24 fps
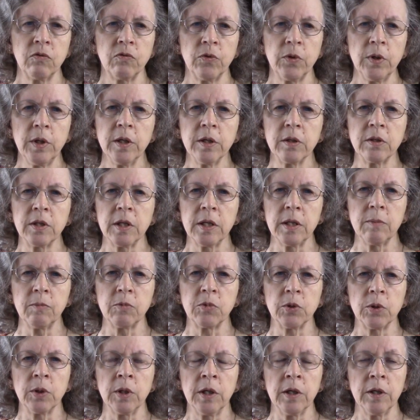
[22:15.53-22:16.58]
free
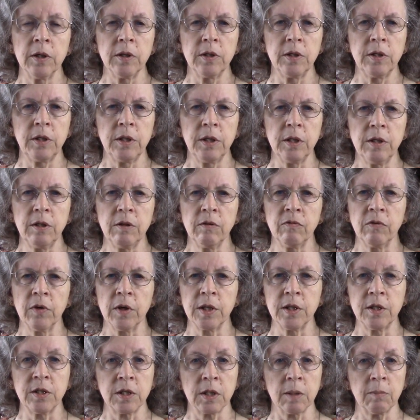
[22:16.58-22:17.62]
exams are guaranteed to
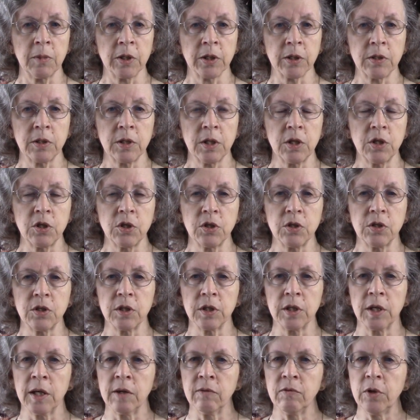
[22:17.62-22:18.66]
find subluxations
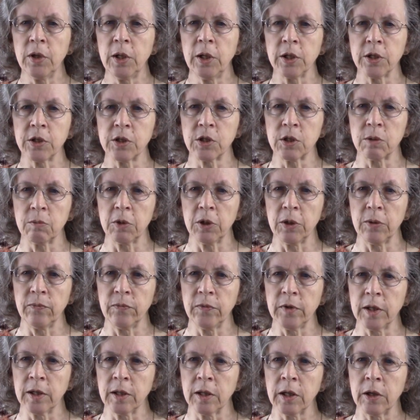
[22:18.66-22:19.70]
in every customer,
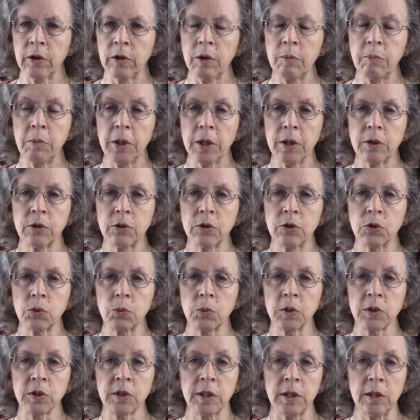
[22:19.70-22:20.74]
and chiropractors
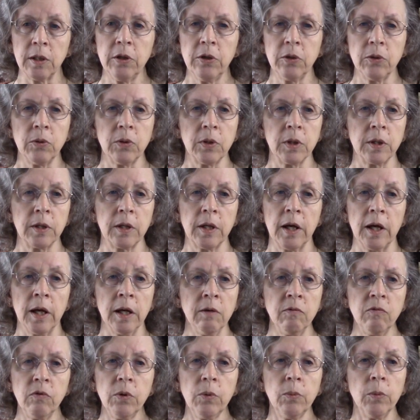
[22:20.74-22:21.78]
will tell you that
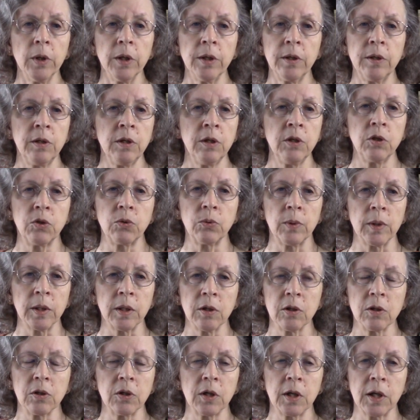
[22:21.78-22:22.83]
everyone needs
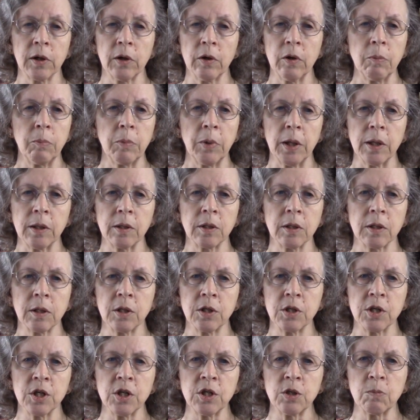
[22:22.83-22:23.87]
regular chiropractic
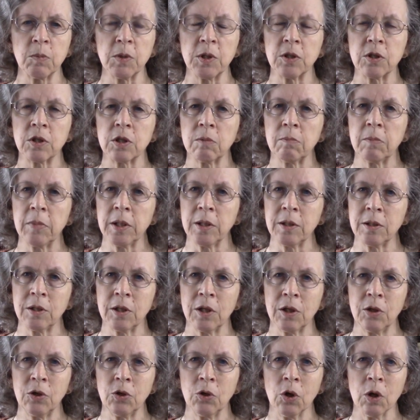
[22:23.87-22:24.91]
adjustments to
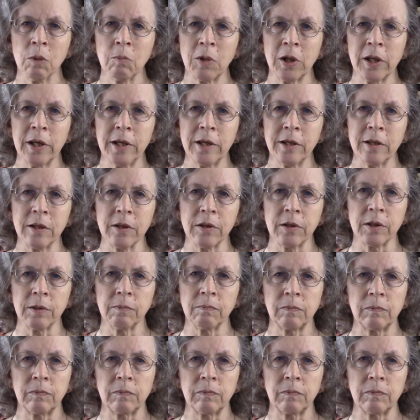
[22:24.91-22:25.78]
maintain normal health.